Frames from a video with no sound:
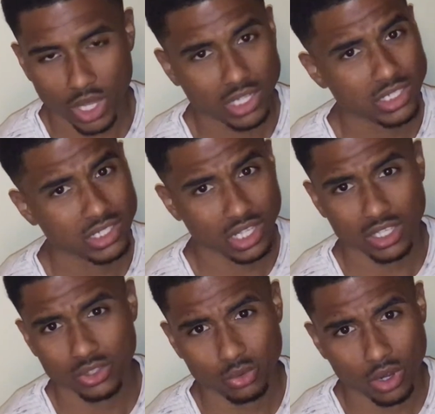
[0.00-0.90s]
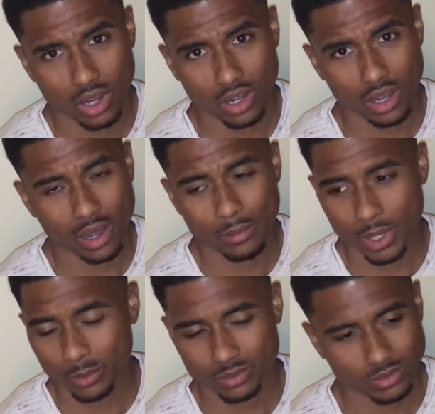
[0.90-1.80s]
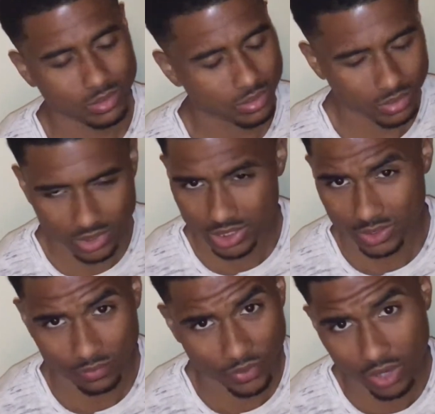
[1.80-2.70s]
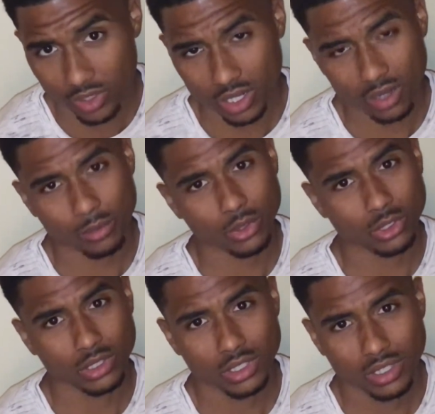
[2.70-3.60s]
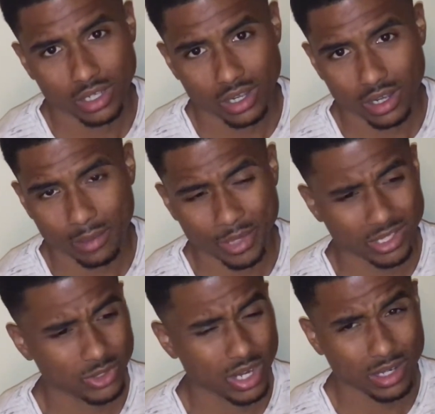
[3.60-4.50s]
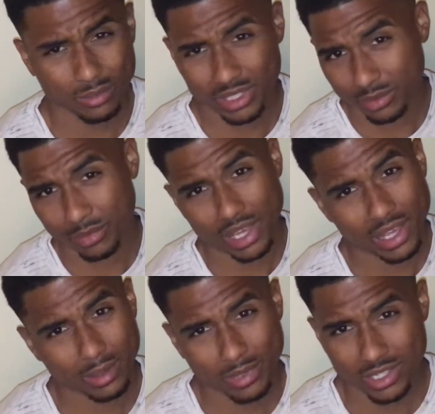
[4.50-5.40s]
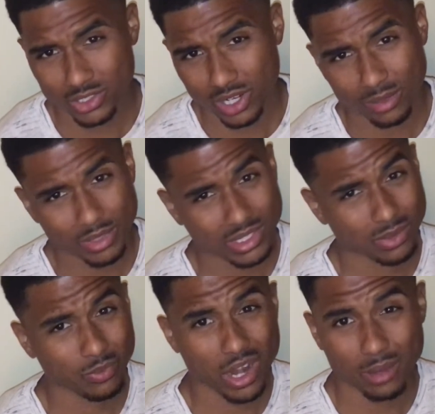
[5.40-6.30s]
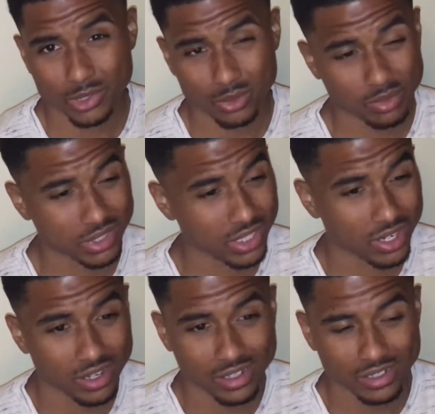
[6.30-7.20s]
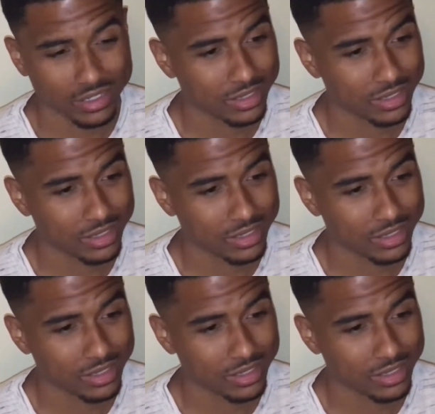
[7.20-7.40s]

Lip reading: I just thank you all. I'm just very humbled. I'm not trying to be the man. I'm not trying to be some rap superstar.